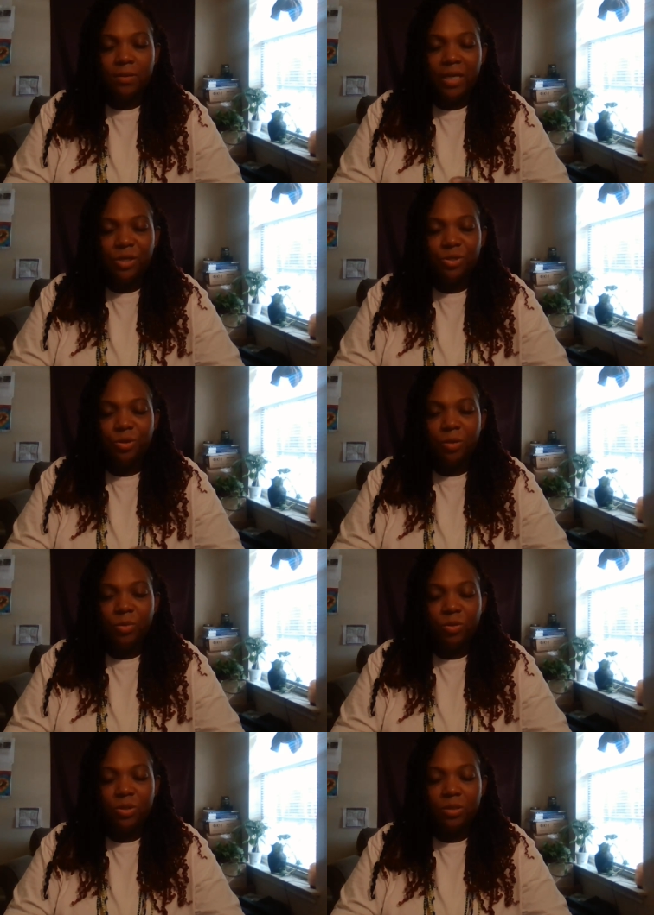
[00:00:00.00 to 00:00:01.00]
that's your
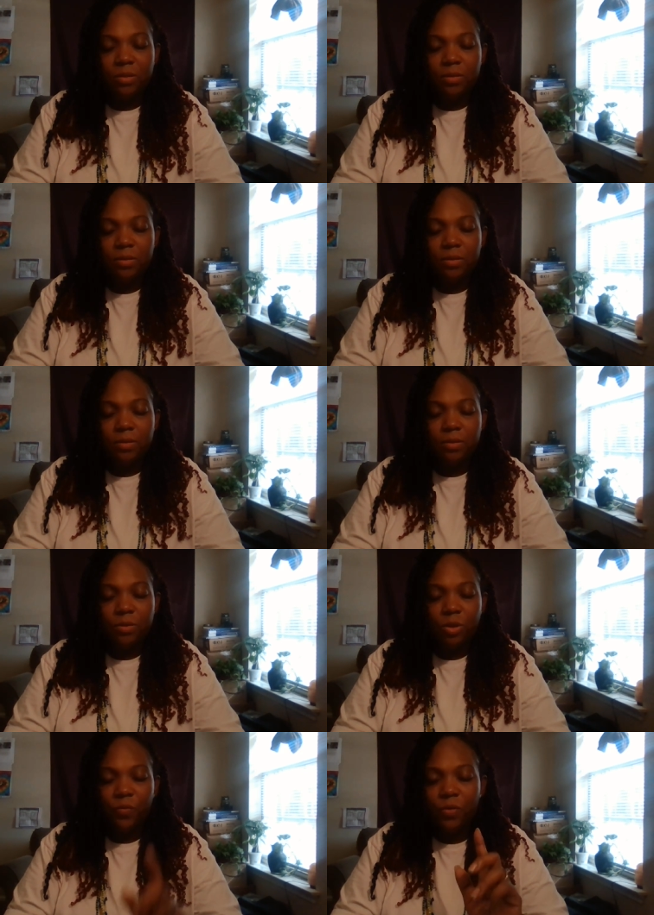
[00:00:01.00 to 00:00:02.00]
emotions.
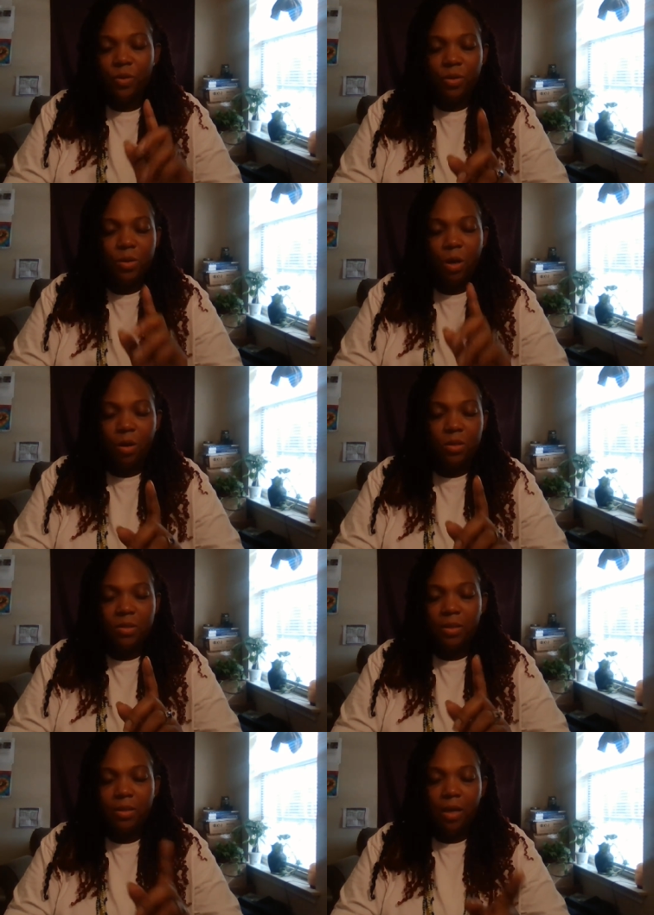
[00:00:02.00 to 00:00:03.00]
So if your
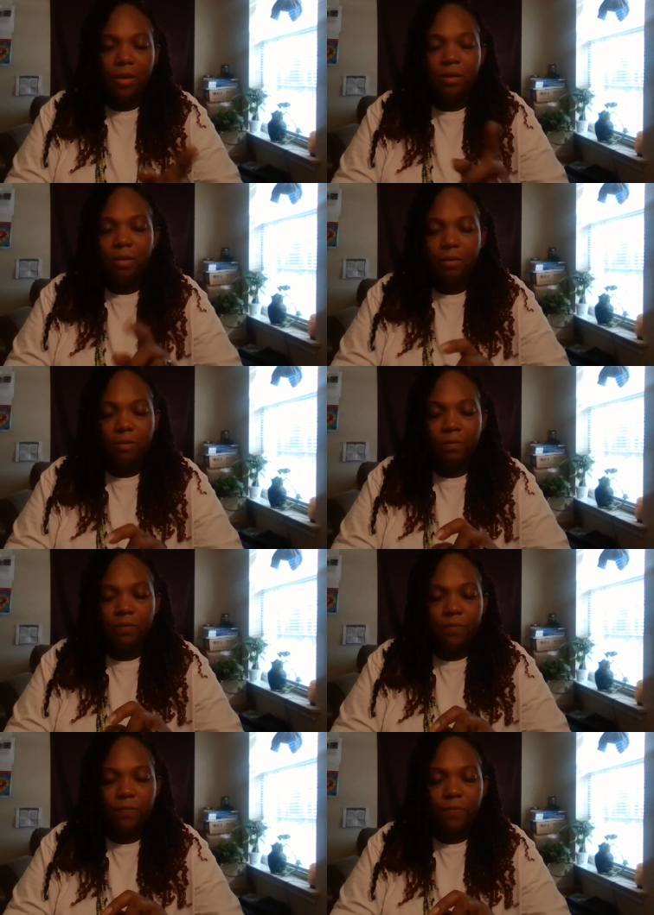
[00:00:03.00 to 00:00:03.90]
thoughts are negative